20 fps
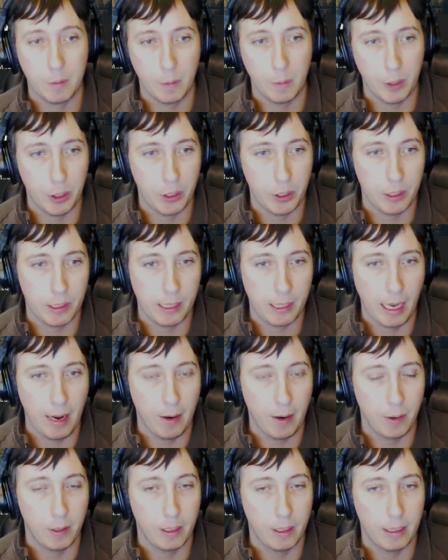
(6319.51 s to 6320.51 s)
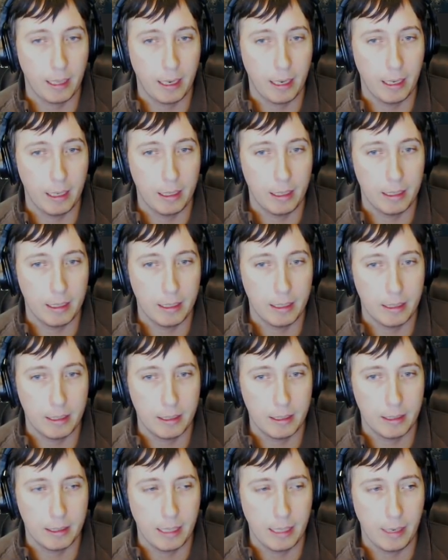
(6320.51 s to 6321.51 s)
which is how kind of
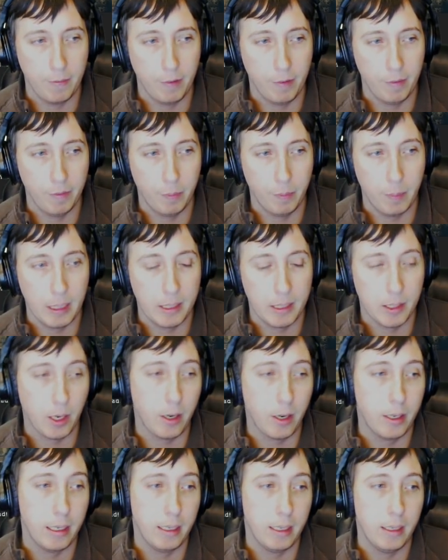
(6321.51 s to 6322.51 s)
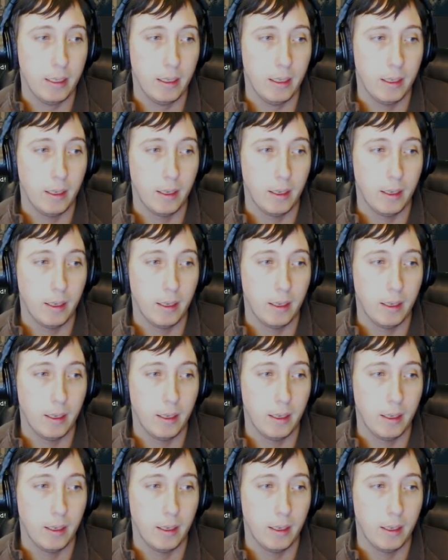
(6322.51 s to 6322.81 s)
Day of Infamy started.